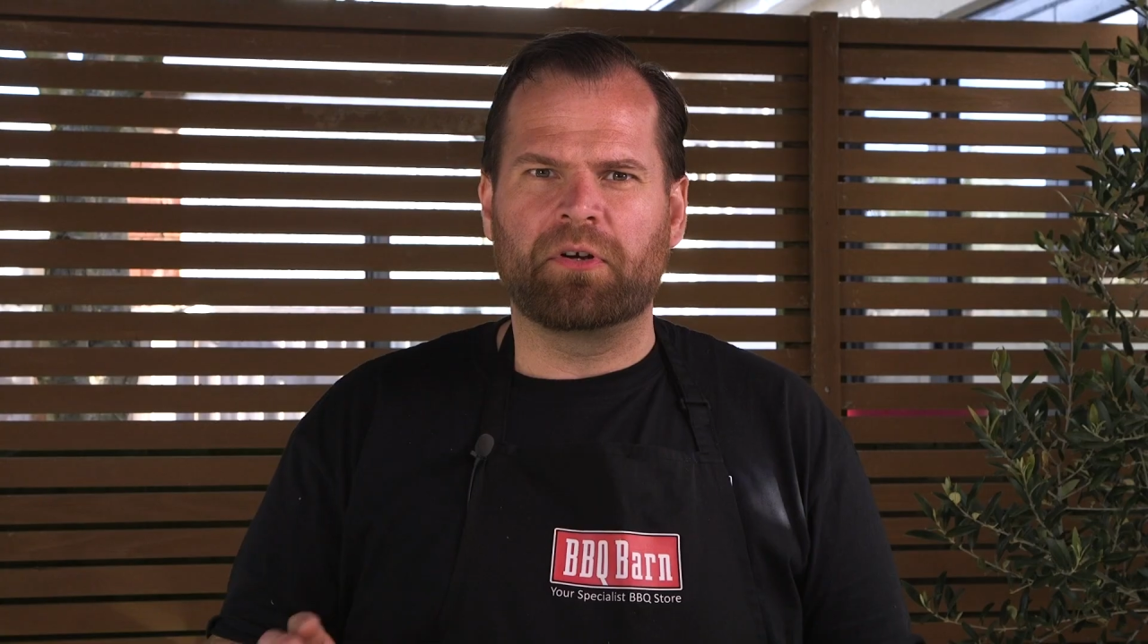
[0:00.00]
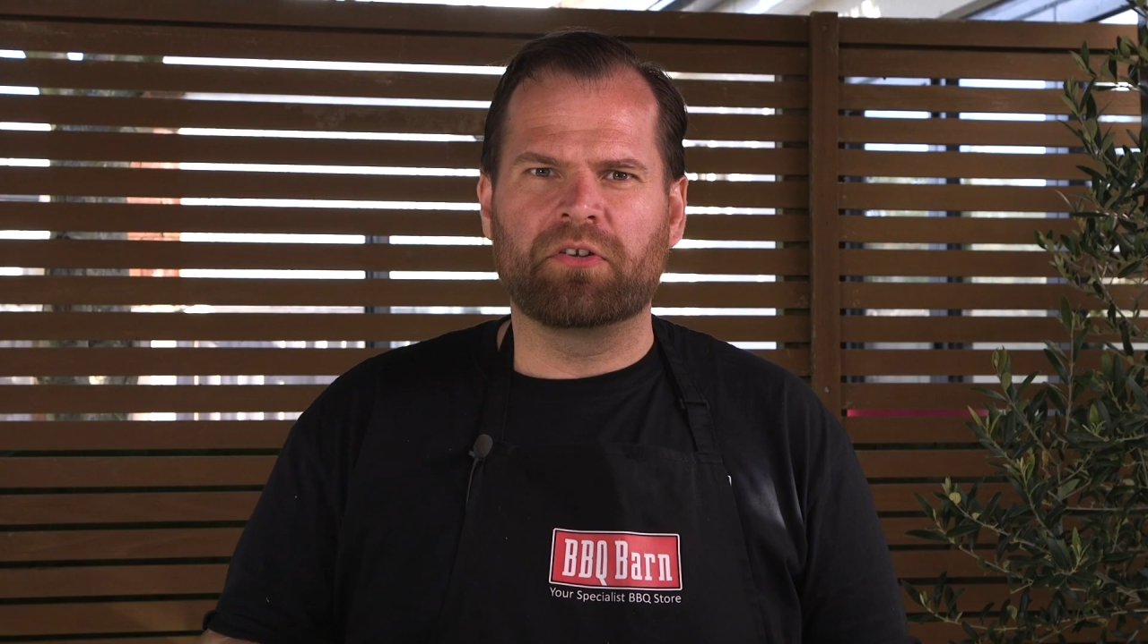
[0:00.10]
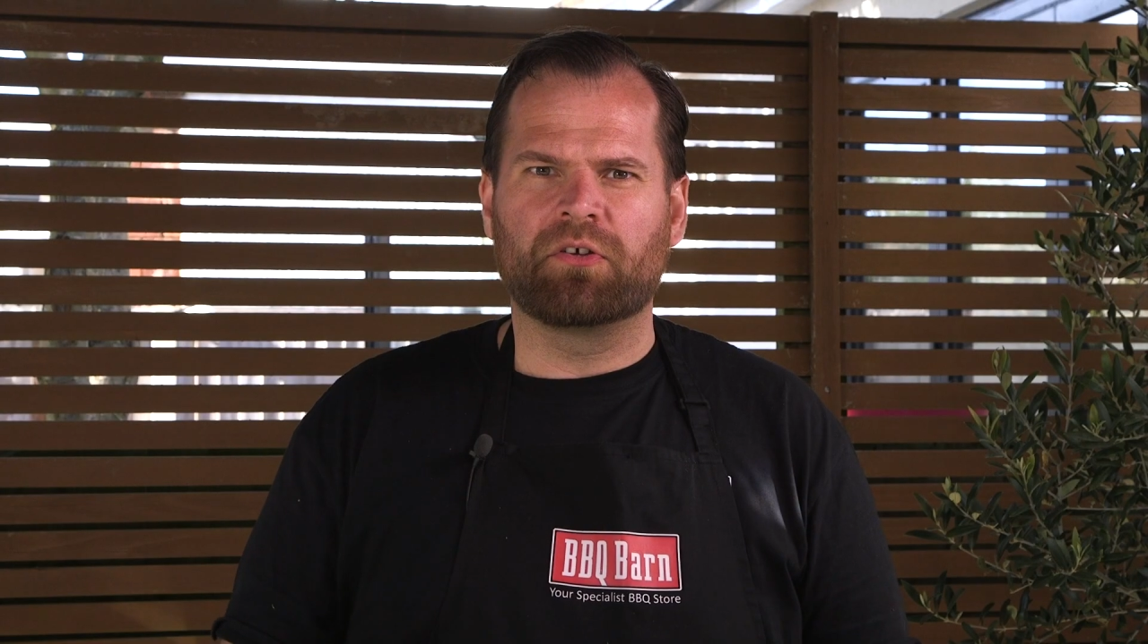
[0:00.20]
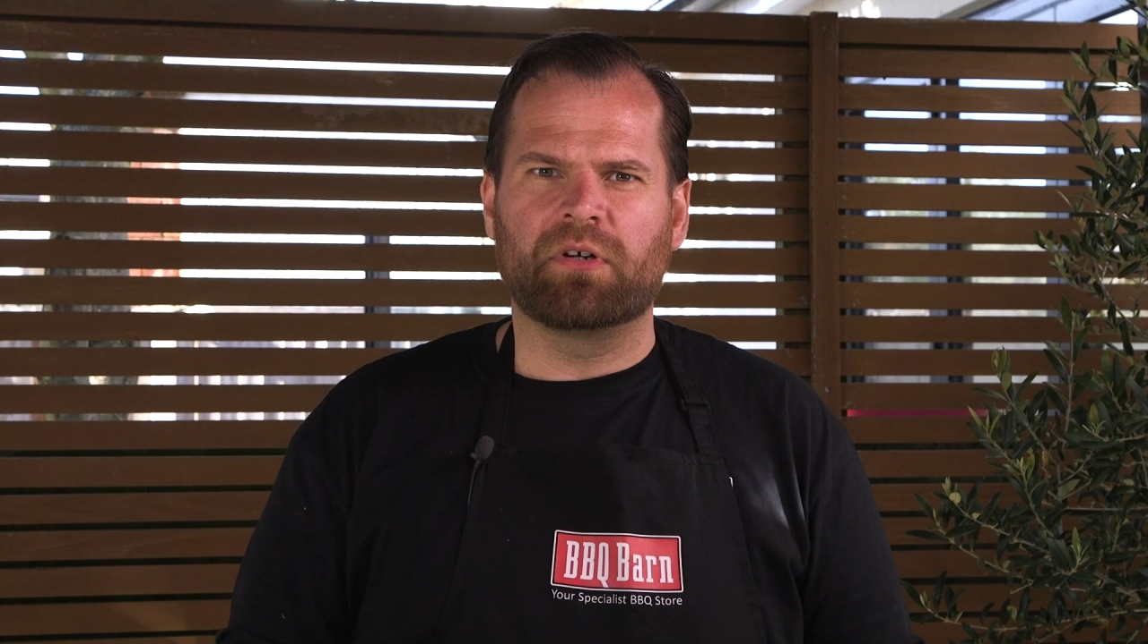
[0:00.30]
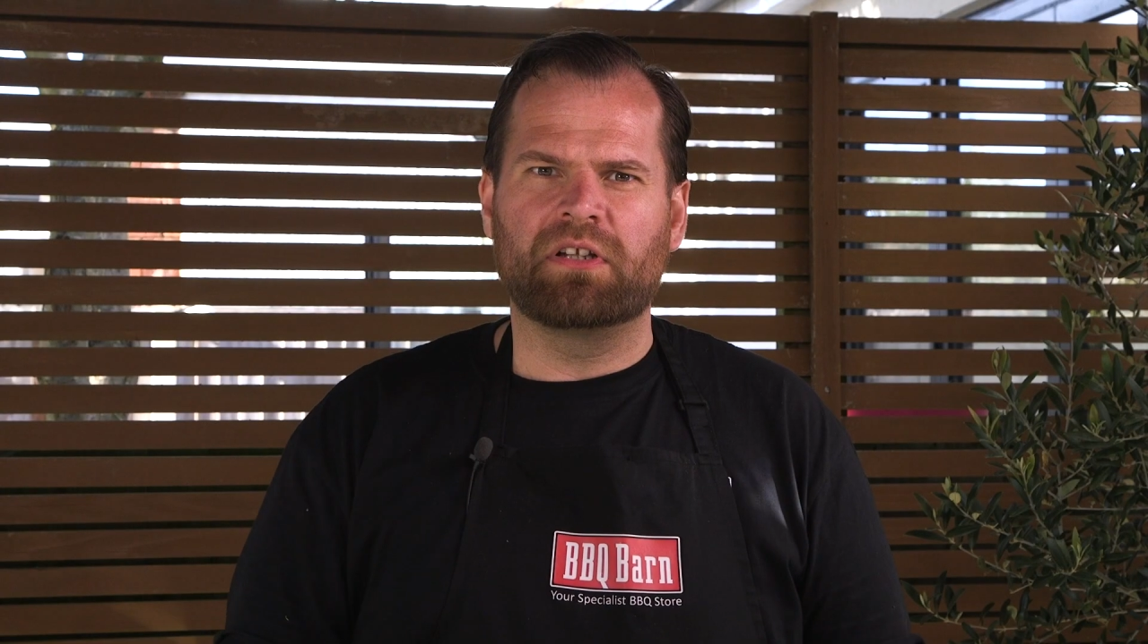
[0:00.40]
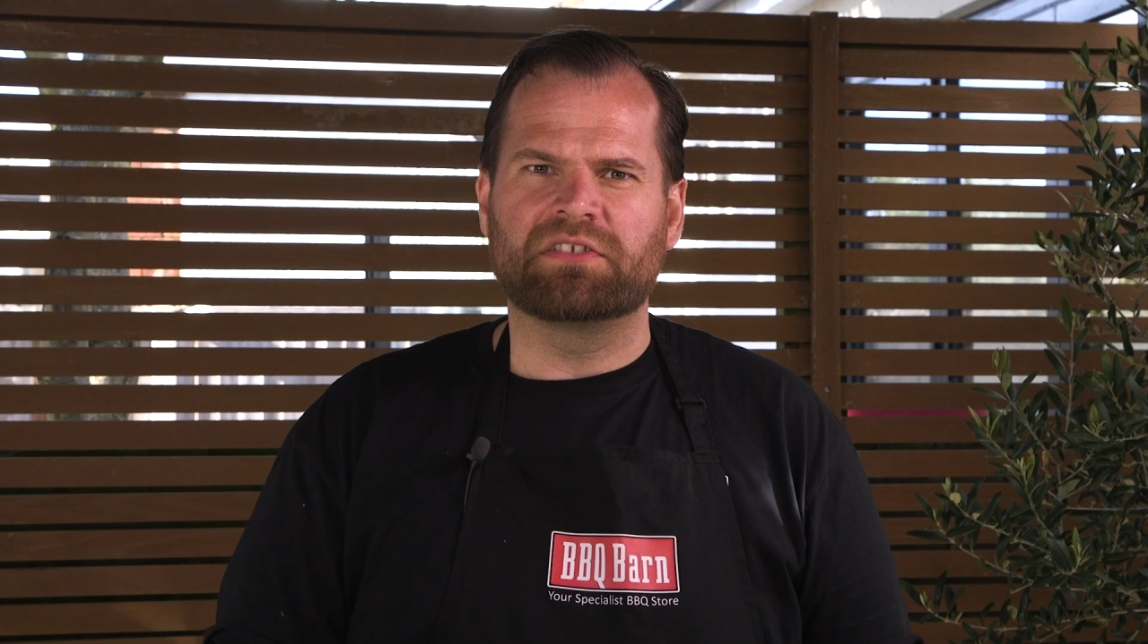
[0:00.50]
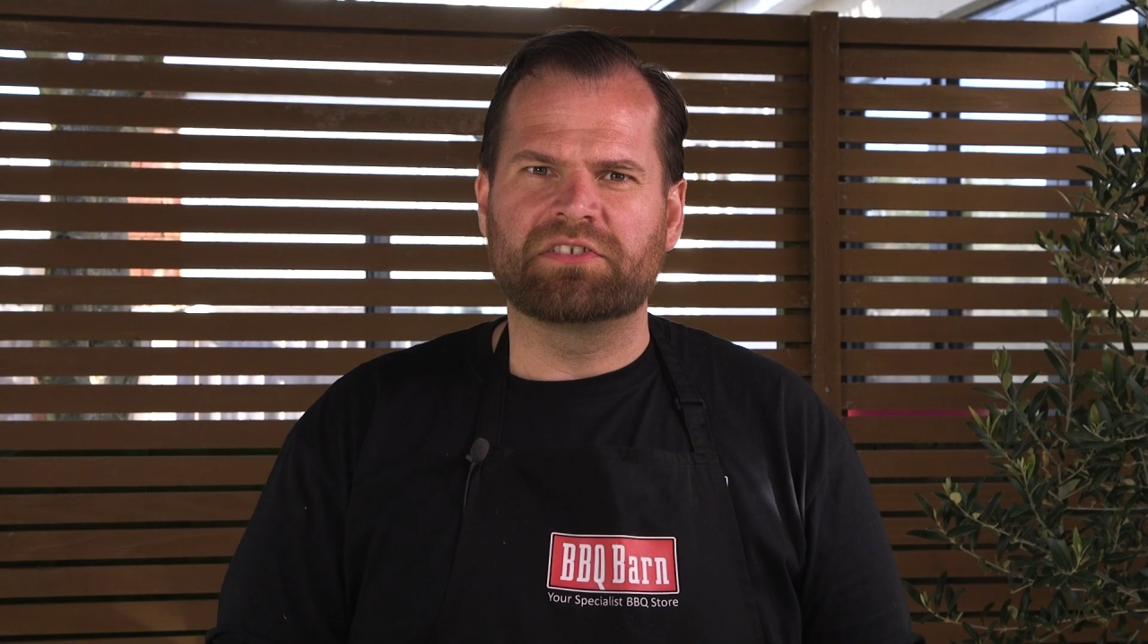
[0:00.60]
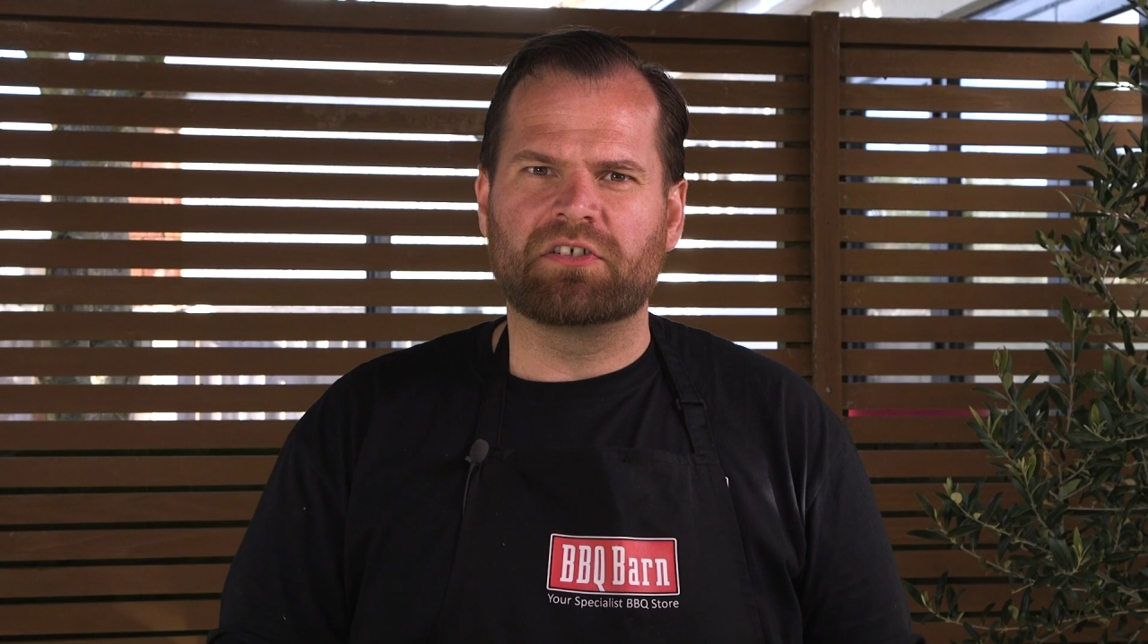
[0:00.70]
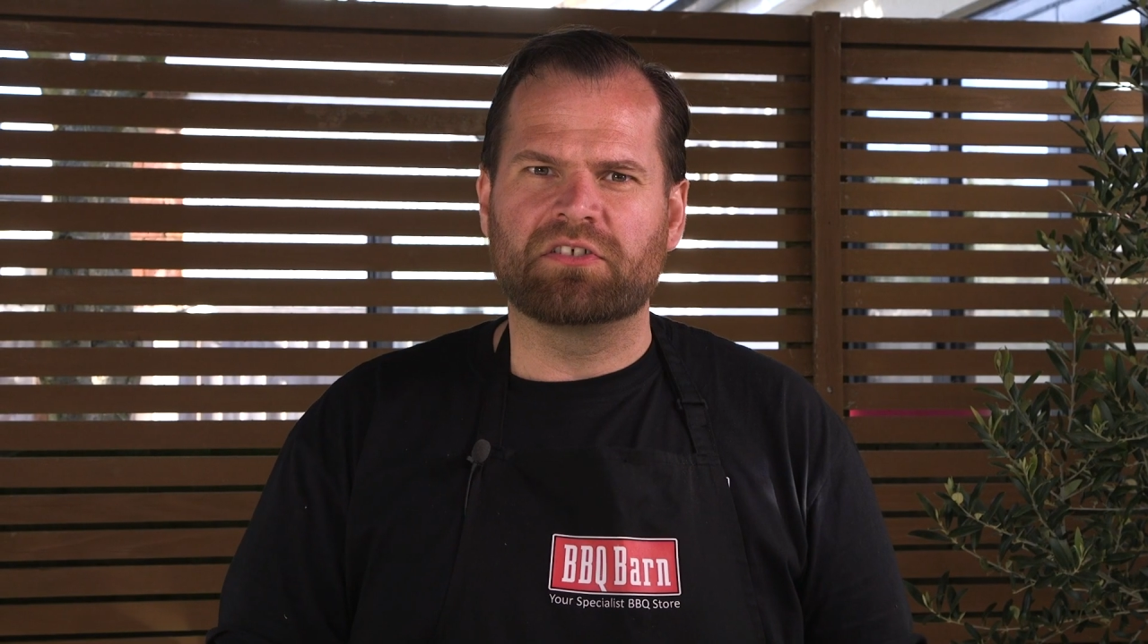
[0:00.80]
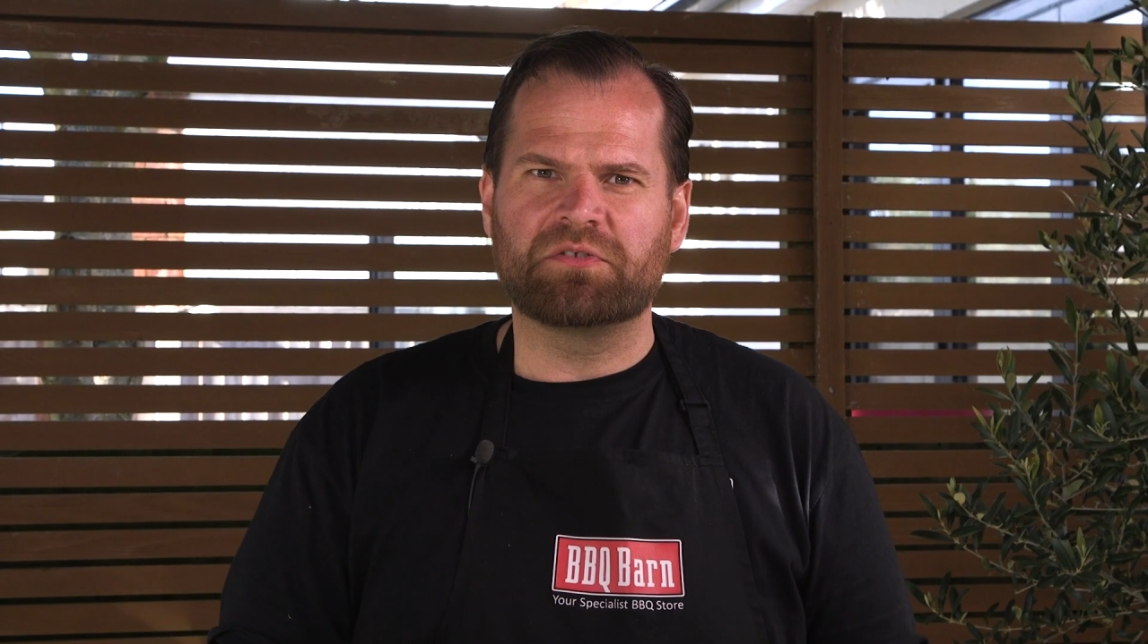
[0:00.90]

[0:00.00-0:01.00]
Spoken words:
it on the grill and start